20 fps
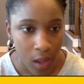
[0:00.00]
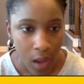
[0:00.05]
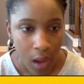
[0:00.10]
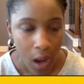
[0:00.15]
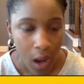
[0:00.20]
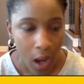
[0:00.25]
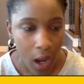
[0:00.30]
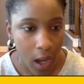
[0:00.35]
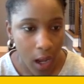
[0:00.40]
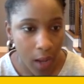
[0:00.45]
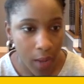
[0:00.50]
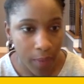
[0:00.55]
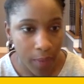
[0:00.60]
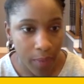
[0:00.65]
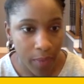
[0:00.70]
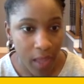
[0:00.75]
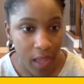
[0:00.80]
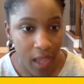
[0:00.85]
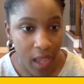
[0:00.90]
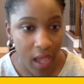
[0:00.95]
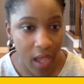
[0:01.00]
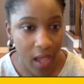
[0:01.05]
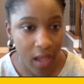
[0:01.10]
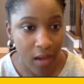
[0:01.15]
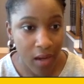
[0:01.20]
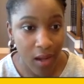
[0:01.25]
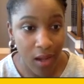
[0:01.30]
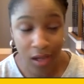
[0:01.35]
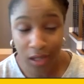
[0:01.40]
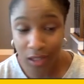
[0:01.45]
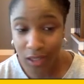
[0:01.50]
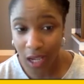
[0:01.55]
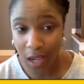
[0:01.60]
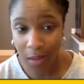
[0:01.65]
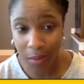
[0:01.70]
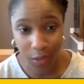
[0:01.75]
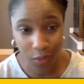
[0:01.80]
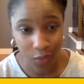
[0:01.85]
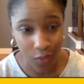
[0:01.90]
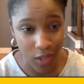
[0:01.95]
And a good
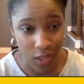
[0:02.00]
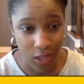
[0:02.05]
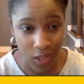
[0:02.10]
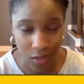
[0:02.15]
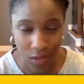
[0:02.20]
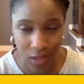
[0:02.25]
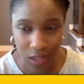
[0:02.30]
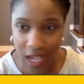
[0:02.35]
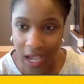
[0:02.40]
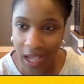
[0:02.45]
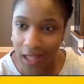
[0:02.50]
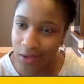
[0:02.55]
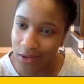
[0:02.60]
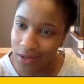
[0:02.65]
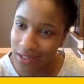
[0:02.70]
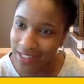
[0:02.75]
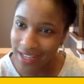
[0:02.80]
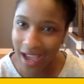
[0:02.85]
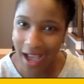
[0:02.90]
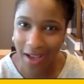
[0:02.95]
time to research salaries.